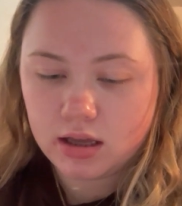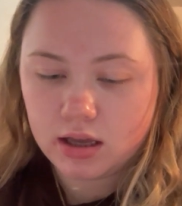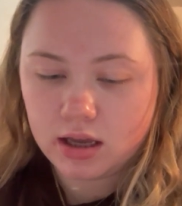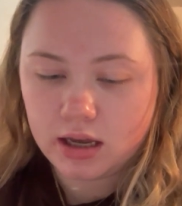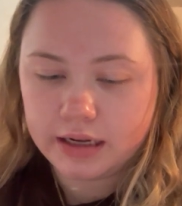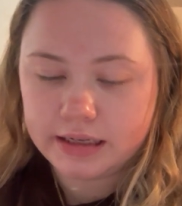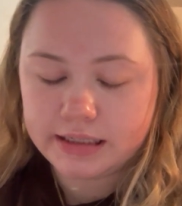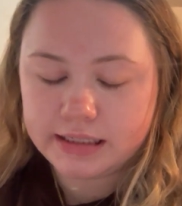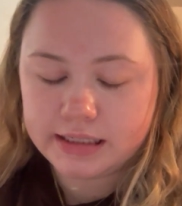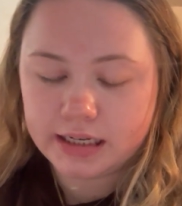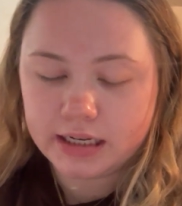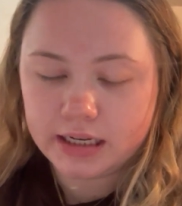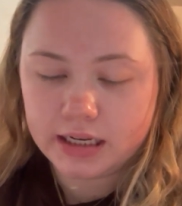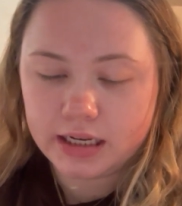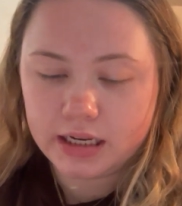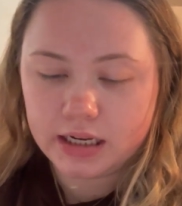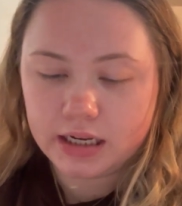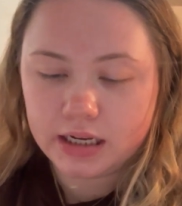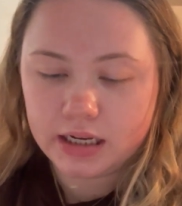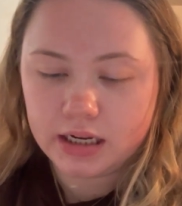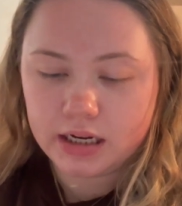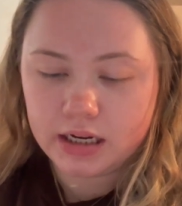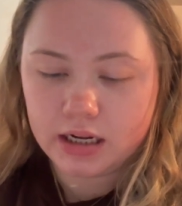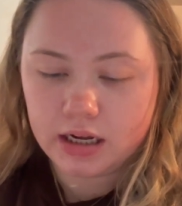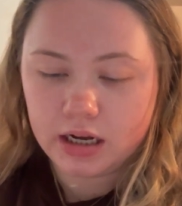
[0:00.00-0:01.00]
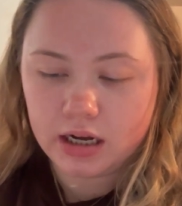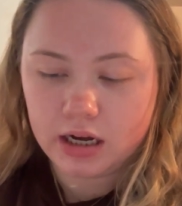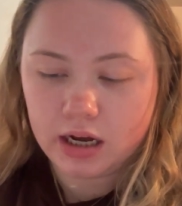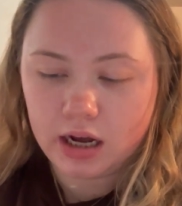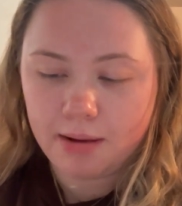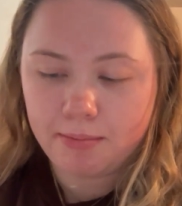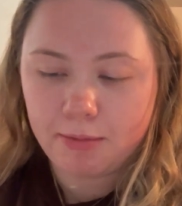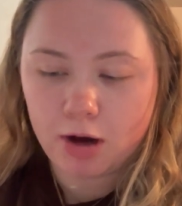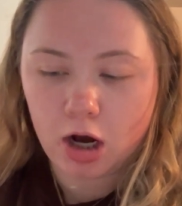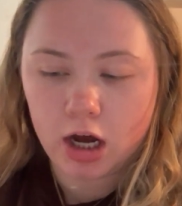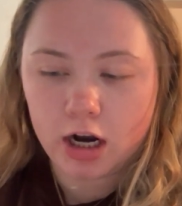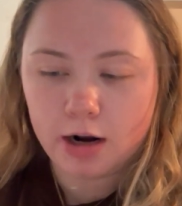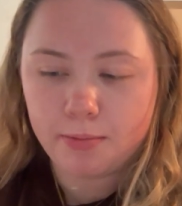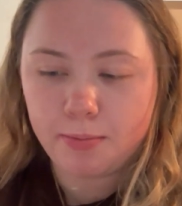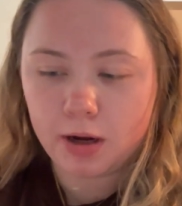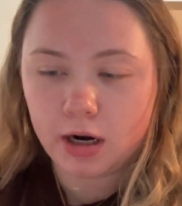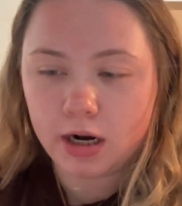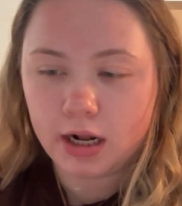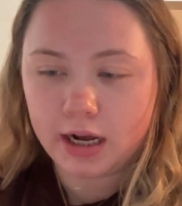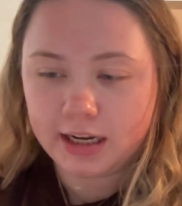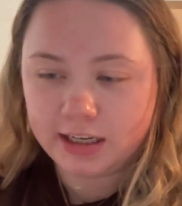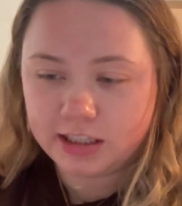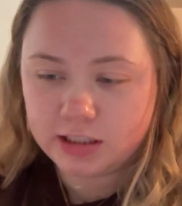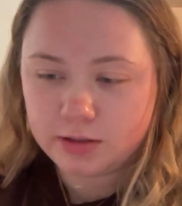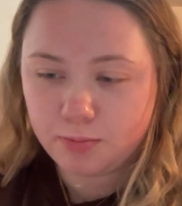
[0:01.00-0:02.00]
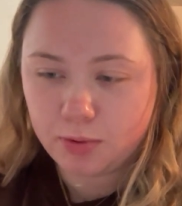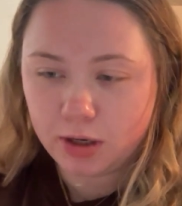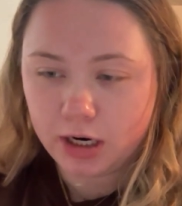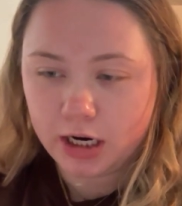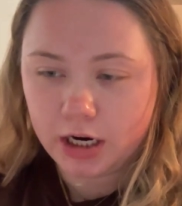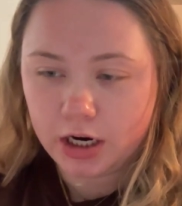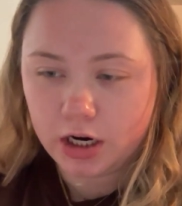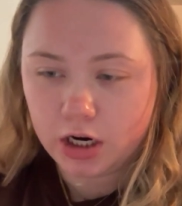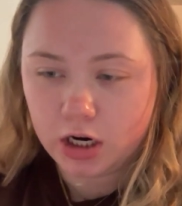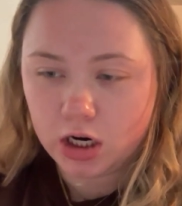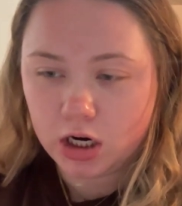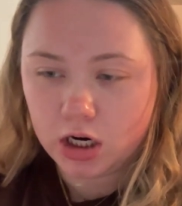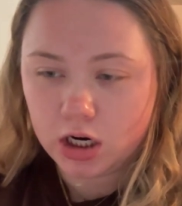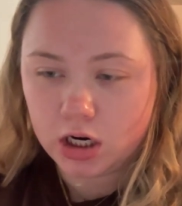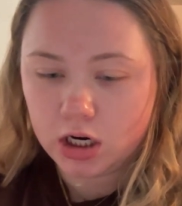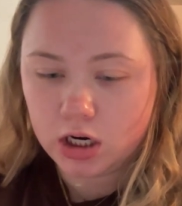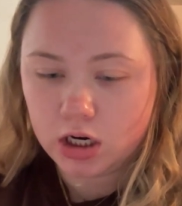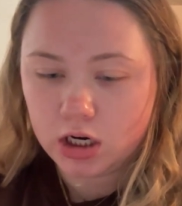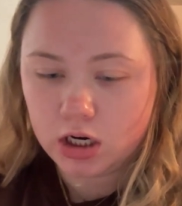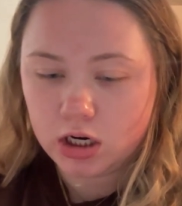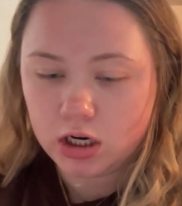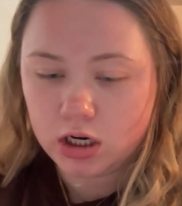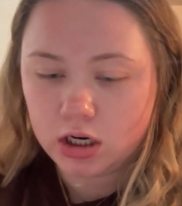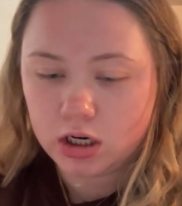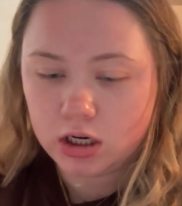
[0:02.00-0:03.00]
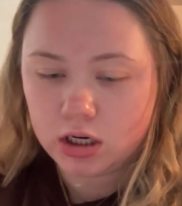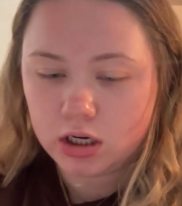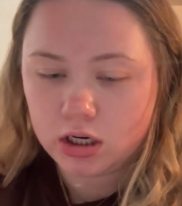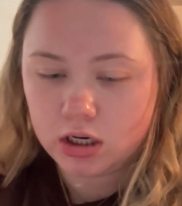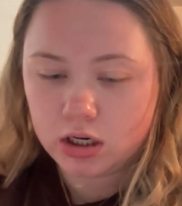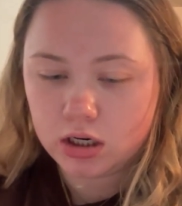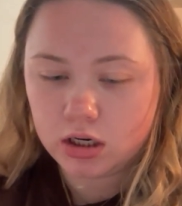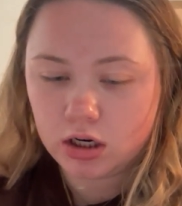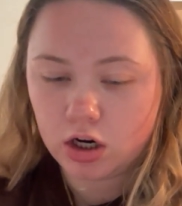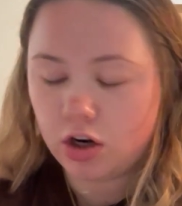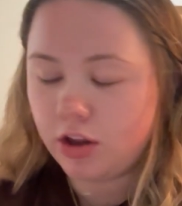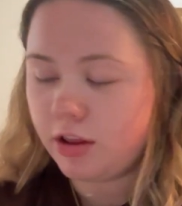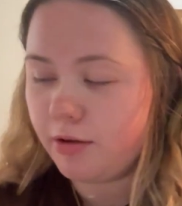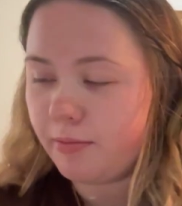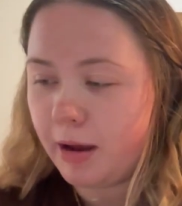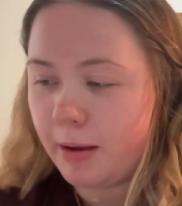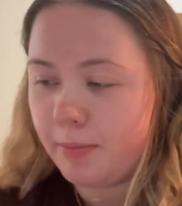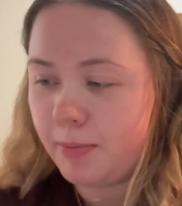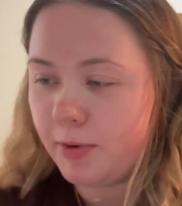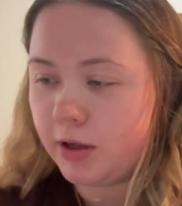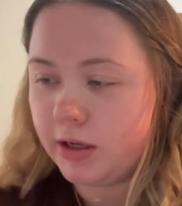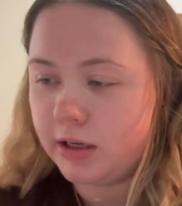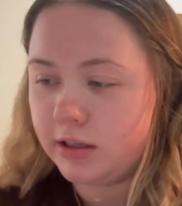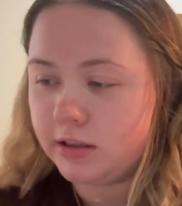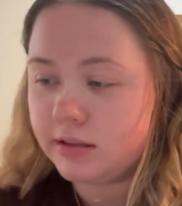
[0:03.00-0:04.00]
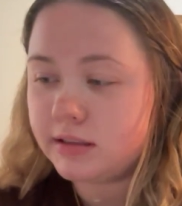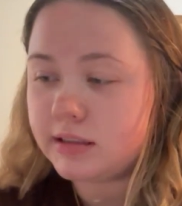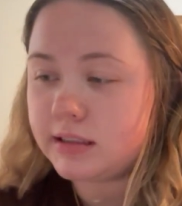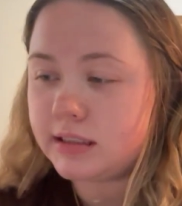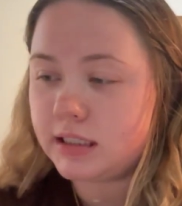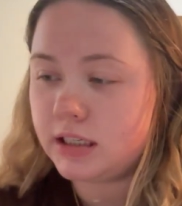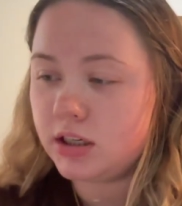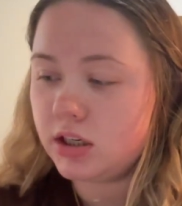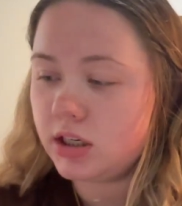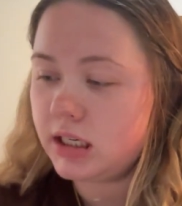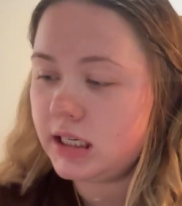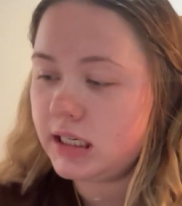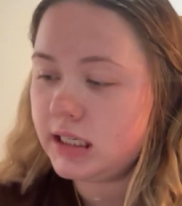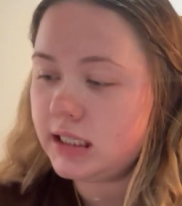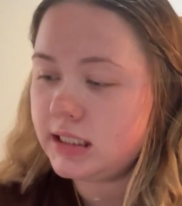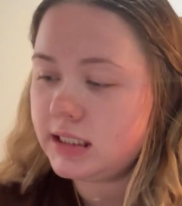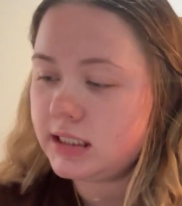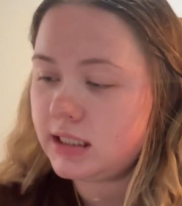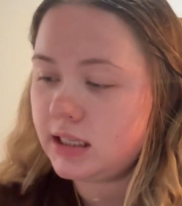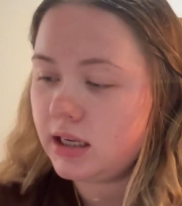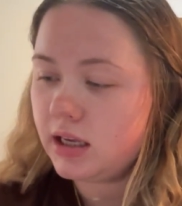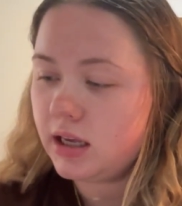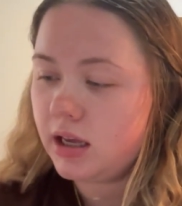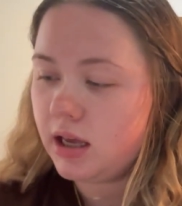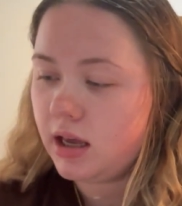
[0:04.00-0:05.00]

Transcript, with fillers: I did, I'm caught up on Icebreaker or the Maple Hill series.